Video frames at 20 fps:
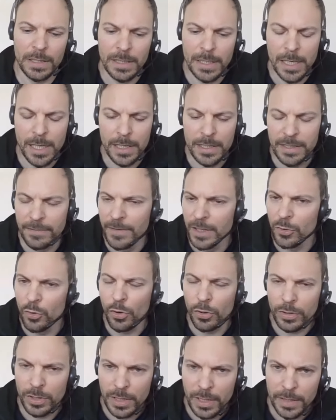uh, event
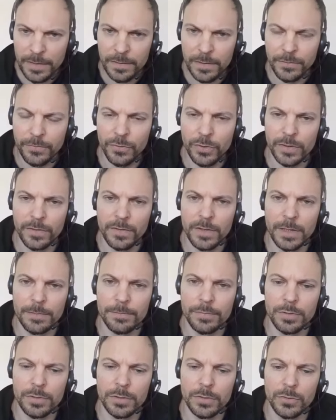organizers, for
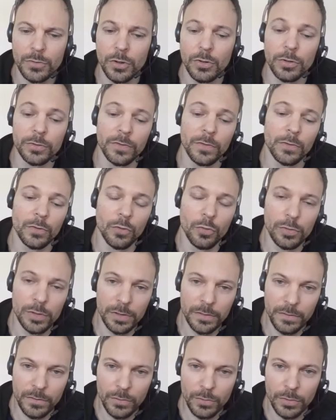example, or also local
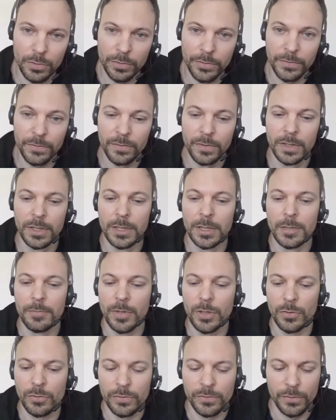stores,
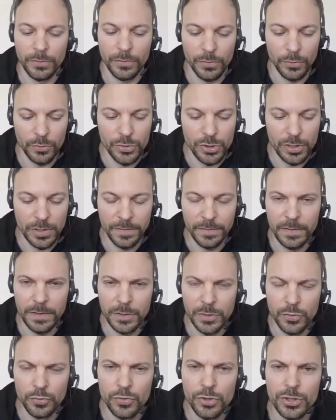but also social
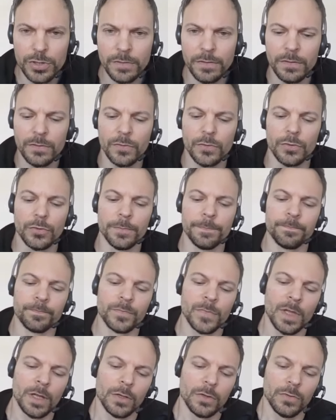institutions. So
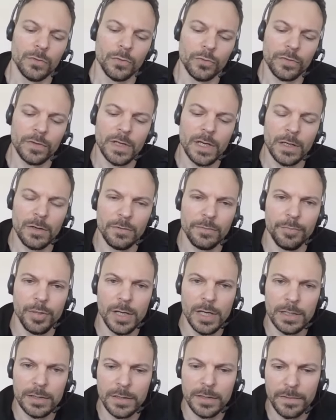those kind of
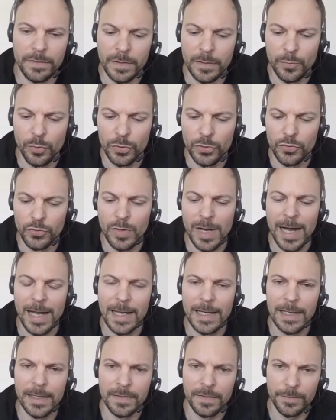partners that want to
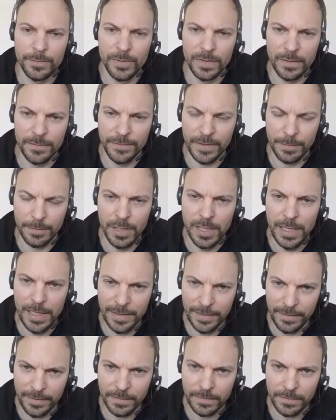highlight specific
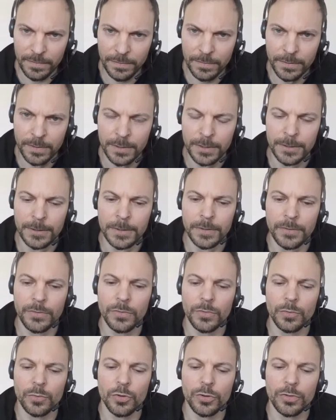places,
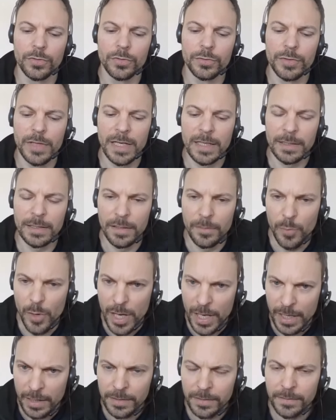so want to create
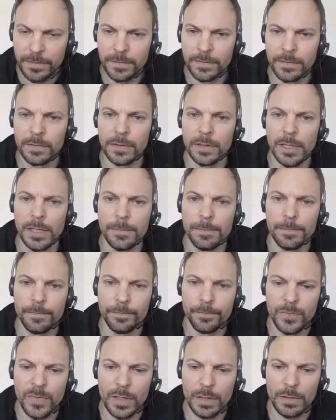awareness um,
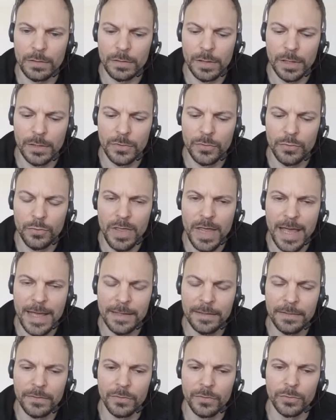uh, to
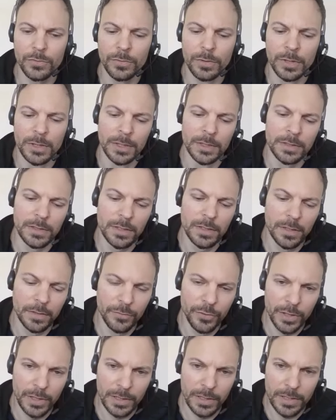that. So
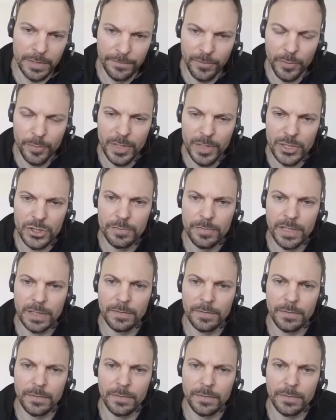delivering information,